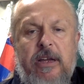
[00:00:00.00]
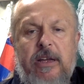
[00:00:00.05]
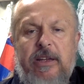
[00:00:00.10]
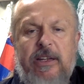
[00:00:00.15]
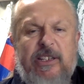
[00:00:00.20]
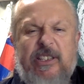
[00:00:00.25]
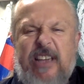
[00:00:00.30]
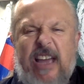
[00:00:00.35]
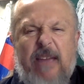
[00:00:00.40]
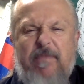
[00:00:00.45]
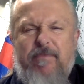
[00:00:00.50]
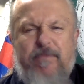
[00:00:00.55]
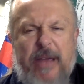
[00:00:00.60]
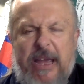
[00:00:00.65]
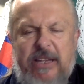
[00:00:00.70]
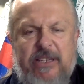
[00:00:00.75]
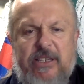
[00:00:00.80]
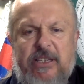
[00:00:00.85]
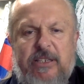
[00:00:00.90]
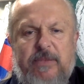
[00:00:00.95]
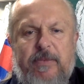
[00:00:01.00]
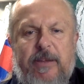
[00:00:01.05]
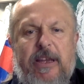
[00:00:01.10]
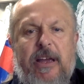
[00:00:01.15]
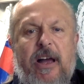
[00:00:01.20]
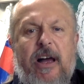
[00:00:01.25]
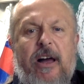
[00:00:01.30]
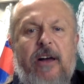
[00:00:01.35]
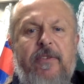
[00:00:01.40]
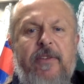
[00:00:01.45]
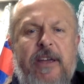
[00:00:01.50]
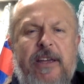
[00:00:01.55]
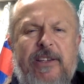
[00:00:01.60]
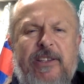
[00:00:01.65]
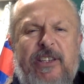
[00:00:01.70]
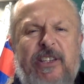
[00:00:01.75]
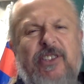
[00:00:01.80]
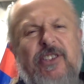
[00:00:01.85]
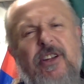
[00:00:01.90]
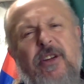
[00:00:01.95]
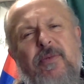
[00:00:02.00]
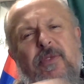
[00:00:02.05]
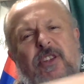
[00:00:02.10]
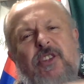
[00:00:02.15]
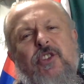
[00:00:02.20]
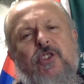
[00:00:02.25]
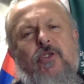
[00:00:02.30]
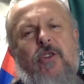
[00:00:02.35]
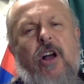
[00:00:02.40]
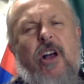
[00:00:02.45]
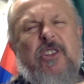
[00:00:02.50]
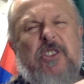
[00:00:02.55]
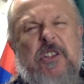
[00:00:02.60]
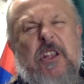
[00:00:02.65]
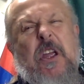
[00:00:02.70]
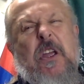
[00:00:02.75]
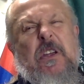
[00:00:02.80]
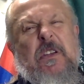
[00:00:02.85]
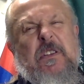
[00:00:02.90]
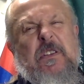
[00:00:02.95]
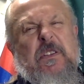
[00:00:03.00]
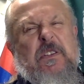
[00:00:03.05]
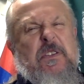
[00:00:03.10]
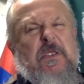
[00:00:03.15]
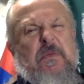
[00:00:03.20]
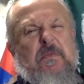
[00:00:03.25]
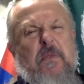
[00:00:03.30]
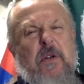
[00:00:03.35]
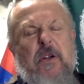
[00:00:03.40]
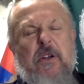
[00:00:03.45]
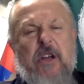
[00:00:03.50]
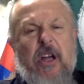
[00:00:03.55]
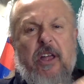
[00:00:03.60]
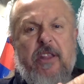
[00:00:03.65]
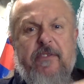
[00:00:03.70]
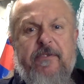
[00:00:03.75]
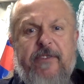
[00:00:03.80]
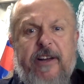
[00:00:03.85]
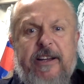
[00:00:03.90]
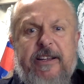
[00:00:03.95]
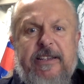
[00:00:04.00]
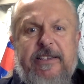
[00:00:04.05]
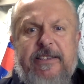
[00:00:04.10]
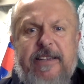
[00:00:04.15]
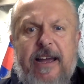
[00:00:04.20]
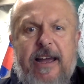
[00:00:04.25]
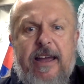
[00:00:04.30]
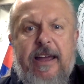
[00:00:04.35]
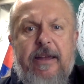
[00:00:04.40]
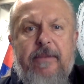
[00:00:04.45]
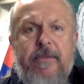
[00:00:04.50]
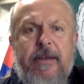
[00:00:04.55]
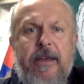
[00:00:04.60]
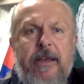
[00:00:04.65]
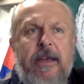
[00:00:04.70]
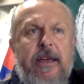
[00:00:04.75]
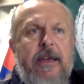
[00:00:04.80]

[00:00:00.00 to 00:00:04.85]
this guy pisses me off, sits there with his cross legs and his smirk all the fucking time.